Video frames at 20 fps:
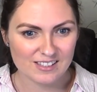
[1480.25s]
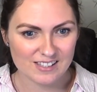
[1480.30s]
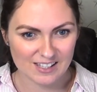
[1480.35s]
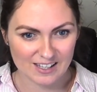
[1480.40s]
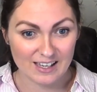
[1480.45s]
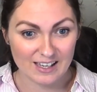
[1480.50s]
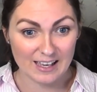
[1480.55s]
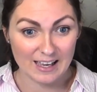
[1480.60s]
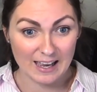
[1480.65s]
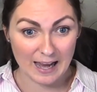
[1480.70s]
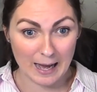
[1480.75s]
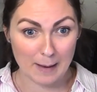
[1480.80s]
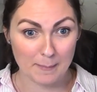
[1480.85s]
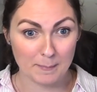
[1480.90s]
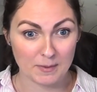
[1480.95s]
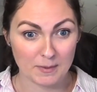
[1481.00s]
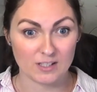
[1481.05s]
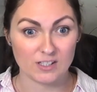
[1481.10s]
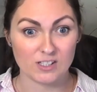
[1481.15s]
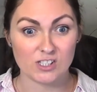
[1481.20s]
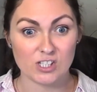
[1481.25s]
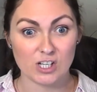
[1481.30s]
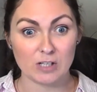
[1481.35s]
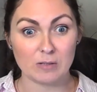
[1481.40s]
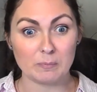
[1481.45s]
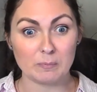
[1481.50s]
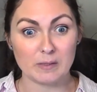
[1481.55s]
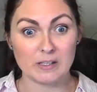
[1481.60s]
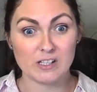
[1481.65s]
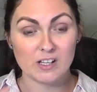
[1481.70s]
to happen.
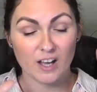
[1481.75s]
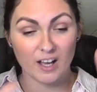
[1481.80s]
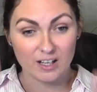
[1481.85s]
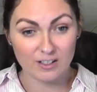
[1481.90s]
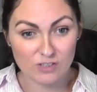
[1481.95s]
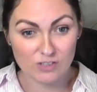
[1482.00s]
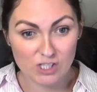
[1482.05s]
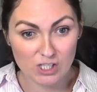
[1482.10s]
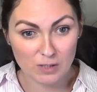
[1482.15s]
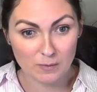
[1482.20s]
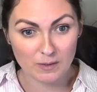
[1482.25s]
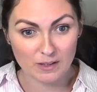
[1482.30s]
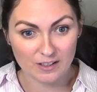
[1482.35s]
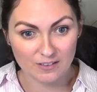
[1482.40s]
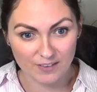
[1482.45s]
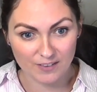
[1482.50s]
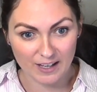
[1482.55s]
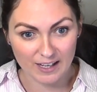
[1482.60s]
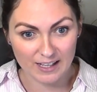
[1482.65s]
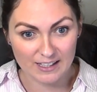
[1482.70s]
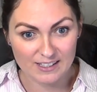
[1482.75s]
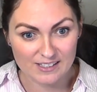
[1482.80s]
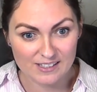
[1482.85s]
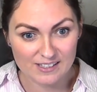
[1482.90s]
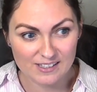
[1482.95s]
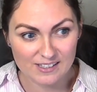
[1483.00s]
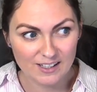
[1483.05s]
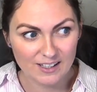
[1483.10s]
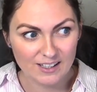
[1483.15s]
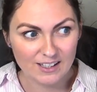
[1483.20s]
Don't be kind of too in the face.
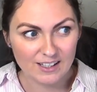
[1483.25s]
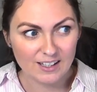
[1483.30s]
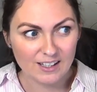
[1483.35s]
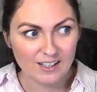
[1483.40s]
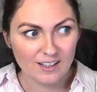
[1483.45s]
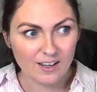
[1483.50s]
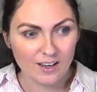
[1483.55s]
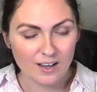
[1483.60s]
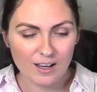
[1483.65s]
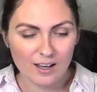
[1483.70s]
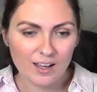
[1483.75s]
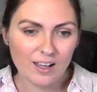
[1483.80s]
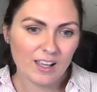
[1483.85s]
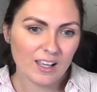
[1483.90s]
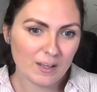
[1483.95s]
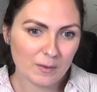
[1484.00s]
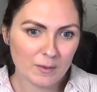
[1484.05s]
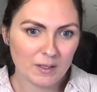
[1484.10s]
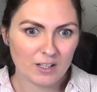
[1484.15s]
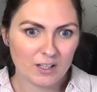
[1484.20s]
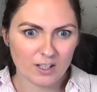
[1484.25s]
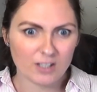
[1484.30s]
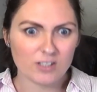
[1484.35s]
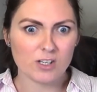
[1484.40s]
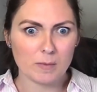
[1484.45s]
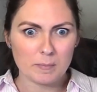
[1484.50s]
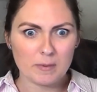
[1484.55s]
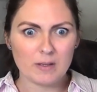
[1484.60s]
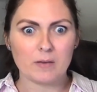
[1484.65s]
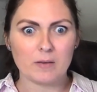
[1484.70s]
Equally,
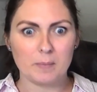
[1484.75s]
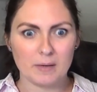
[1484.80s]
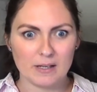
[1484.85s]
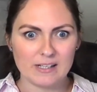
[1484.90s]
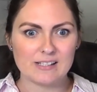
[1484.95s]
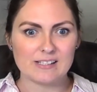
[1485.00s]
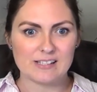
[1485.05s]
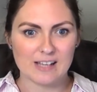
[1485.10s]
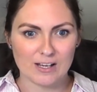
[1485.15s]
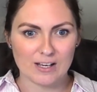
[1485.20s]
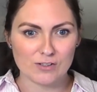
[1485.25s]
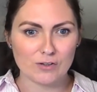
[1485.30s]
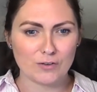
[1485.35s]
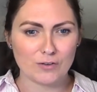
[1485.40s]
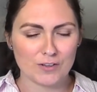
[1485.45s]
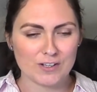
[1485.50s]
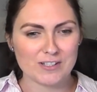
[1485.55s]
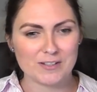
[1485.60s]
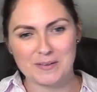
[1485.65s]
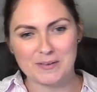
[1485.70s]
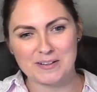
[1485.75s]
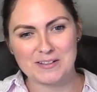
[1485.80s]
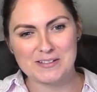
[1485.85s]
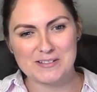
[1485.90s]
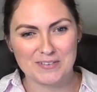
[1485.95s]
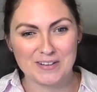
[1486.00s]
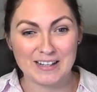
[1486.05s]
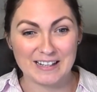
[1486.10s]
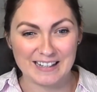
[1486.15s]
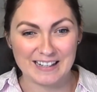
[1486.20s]
don't be completely standoffish.
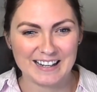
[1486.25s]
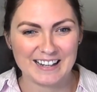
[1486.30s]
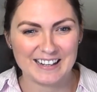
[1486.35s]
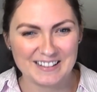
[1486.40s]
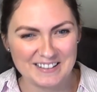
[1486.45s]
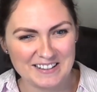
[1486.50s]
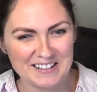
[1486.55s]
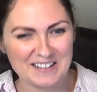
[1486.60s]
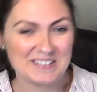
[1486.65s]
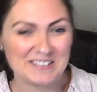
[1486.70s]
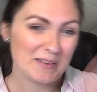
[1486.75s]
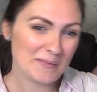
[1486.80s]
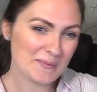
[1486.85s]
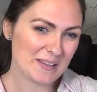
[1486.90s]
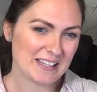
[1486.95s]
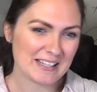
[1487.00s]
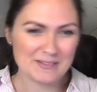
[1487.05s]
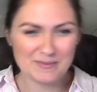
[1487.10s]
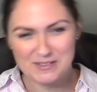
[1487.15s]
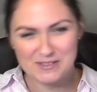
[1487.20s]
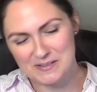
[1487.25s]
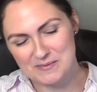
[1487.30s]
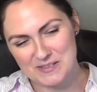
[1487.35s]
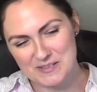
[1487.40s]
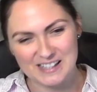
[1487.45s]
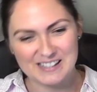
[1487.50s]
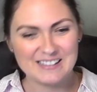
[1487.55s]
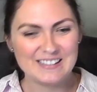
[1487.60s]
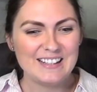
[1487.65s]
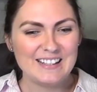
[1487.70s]
Really, don't be this, but don't be
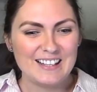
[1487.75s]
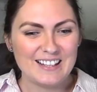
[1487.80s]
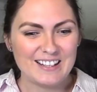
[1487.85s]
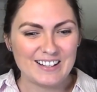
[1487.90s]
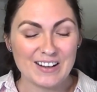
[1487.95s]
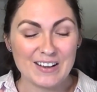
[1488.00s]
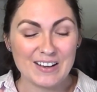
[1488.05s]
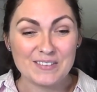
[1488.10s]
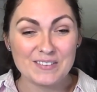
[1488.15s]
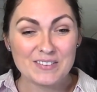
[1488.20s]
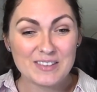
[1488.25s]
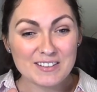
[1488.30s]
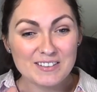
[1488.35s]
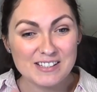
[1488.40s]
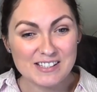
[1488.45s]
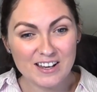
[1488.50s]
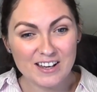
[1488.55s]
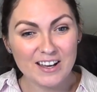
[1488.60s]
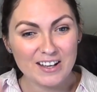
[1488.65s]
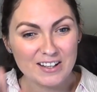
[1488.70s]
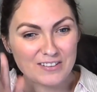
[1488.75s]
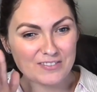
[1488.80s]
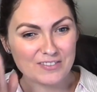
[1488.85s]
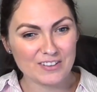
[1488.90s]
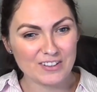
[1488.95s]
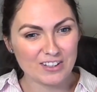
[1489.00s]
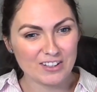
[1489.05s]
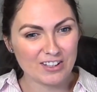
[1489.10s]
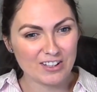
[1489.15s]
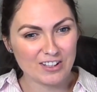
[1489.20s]
that. There is kind of
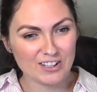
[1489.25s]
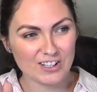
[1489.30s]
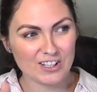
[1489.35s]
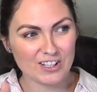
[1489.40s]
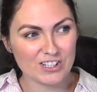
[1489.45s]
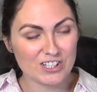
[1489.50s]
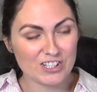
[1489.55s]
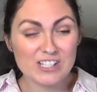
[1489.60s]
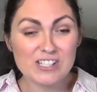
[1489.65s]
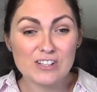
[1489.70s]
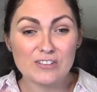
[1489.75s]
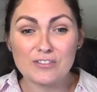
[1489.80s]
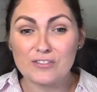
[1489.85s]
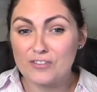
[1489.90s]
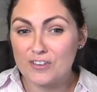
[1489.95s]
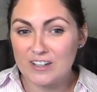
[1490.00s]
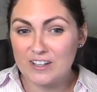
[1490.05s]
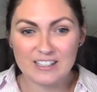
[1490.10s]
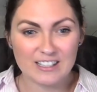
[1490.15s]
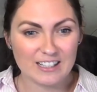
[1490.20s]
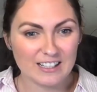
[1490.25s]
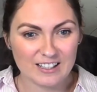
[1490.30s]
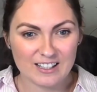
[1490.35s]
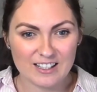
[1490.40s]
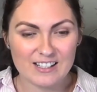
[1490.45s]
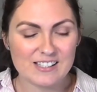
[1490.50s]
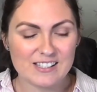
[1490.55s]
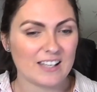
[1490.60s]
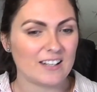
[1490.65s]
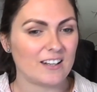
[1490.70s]
just a
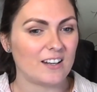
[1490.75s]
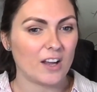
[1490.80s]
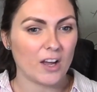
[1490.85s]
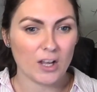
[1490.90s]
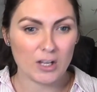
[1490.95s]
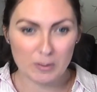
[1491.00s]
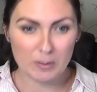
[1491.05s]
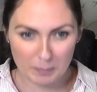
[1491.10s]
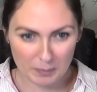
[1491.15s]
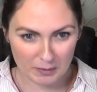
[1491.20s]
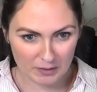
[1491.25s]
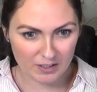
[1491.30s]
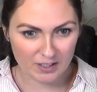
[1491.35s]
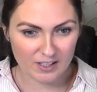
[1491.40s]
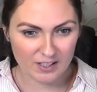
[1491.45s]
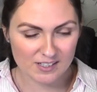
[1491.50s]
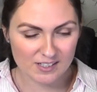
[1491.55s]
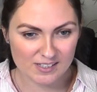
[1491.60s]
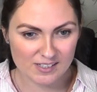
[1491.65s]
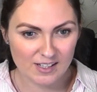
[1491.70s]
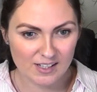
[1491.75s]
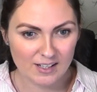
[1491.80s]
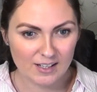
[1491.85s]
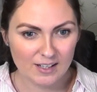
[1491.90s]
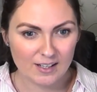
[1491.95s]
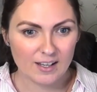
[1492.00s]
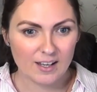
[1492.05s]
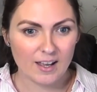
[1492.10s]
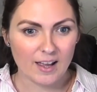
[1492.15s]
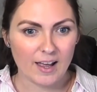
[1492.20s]
friendliness and an openness.
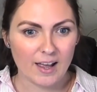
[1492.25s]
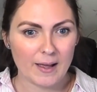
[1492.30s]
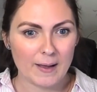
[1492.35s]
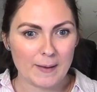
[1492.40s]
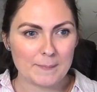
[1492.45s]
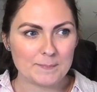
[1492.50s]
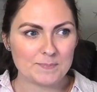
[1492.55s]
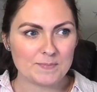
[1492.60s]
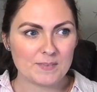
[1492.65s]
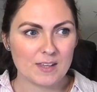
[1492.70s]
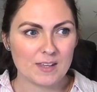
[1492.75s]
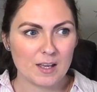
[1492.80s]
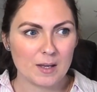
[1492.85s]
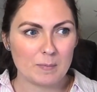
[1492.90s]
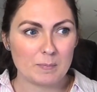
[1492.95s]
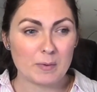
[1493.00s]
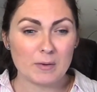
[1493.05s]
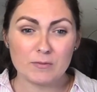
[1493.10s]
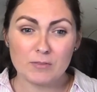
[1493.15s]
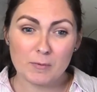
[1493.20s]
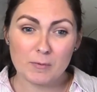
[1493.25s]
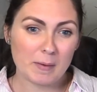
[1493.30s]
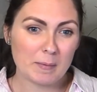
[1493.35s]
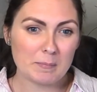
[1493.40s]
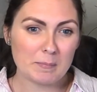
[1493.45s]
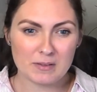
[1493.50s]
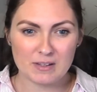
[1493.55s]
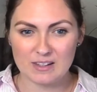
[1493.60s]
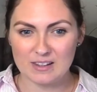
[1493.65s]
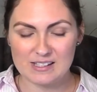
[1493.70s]
But
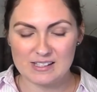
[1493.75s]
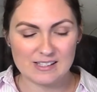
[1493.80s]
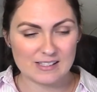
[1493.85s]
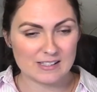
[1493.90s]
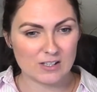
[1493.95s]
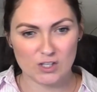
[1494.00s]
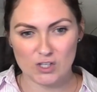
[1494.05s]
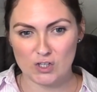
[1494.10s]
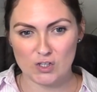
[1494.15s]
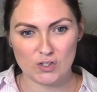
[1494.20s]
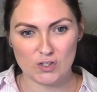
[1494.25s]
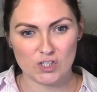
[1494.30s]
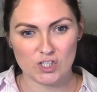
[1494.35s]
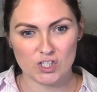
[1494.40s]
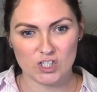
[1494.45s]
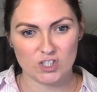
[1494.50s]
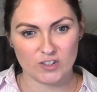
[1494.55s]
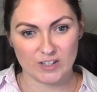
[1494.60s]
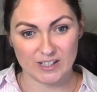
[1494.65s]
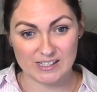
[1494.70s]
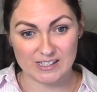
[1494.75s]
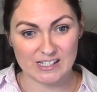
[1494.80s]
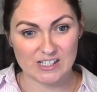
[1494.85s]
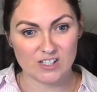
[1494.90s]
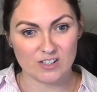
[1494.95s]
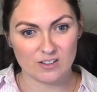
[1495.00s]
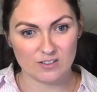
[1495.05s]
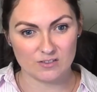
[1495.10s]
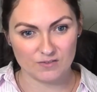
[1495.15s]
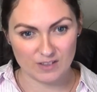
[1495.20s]
remember that this is a huge
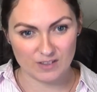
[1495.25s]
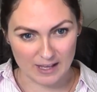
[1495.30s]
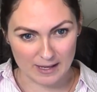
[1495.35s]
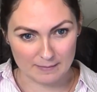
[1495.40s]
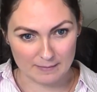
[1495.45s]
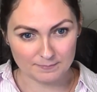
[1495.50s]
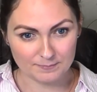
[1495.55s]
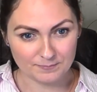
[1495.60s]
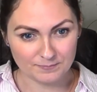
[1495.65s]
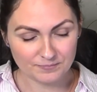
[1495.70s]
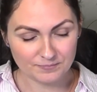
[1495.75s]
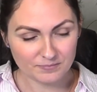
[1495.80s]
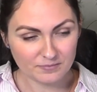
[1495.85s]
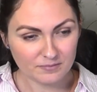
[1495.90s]
transition for them.